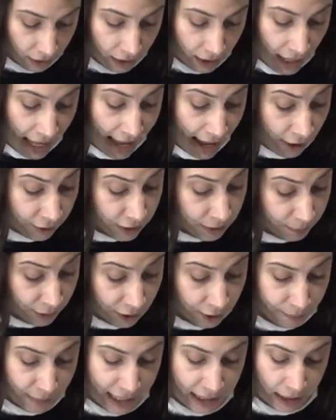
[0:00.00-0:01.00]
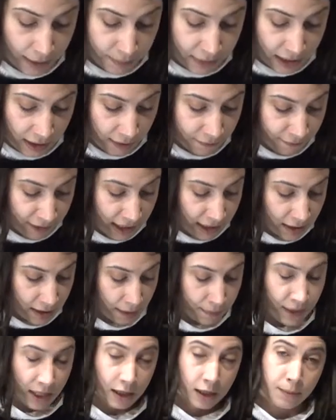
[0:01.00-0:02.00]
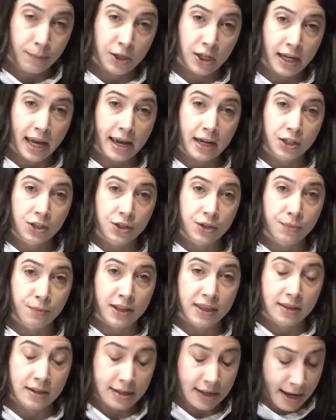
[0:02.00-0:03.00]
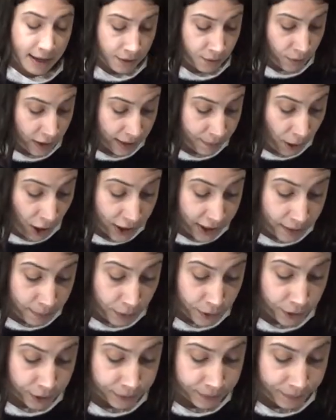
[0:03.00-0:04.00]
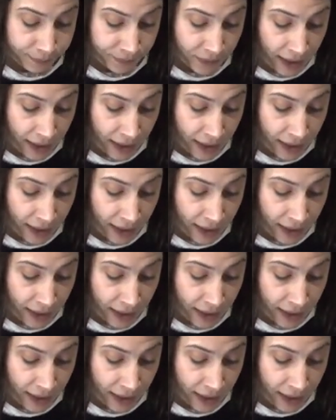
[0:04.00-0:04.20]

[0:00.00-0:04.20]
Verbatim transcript: How spirit mediums convinced them that communication with the dead was possible,